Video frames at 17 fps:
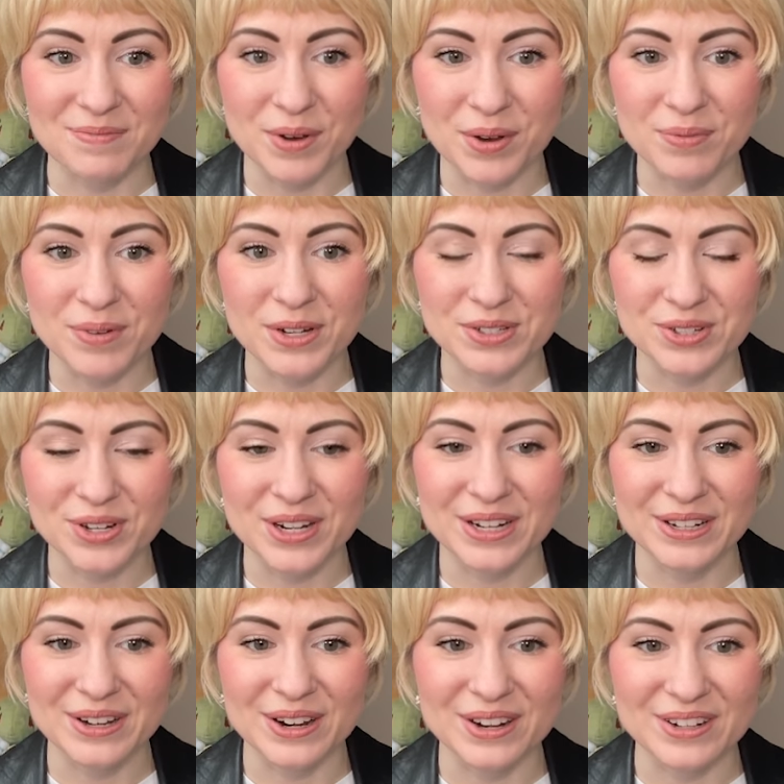Pokemon
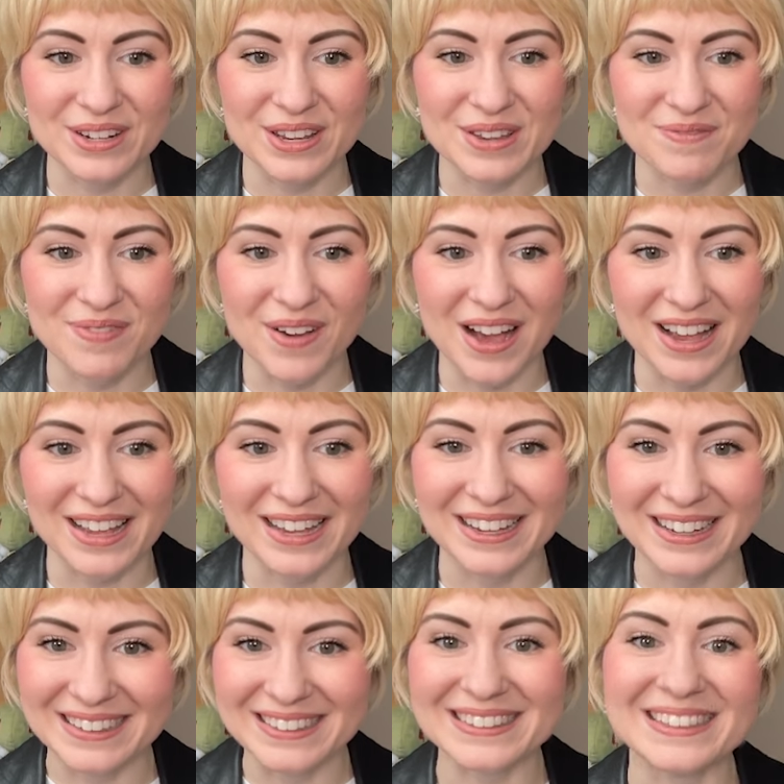Trading Card Game Pocket.
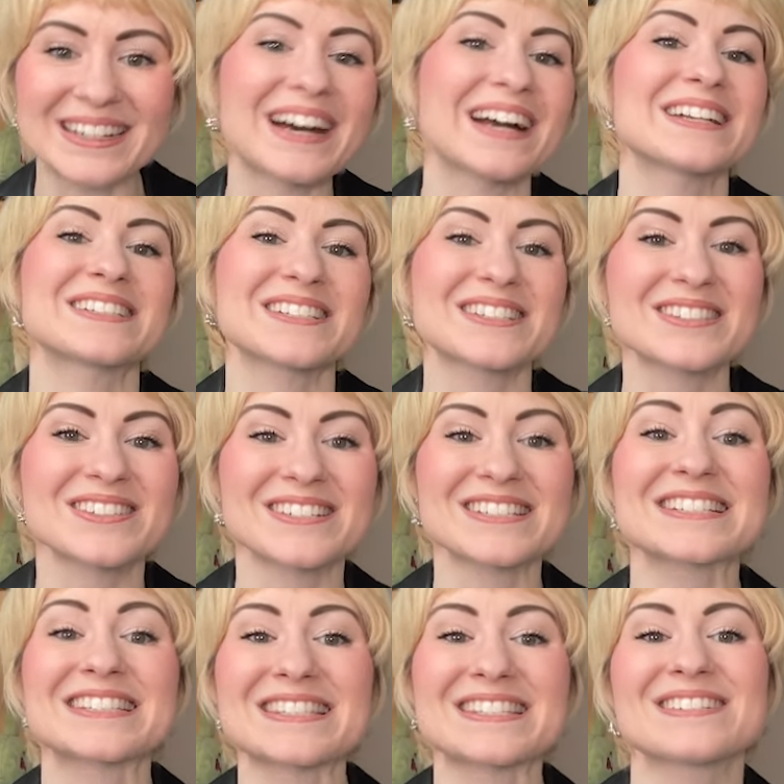Oh, I just
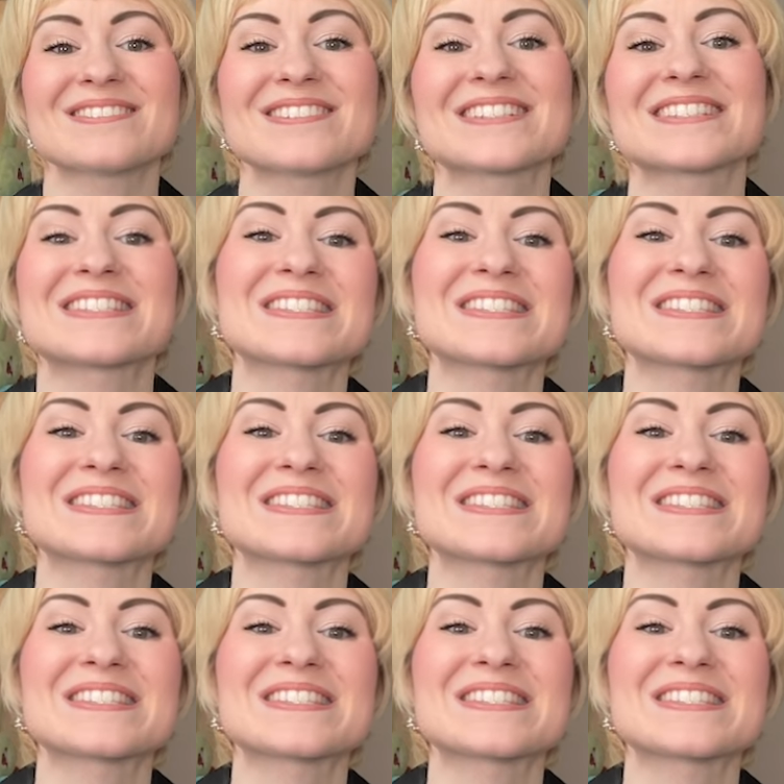want to see what's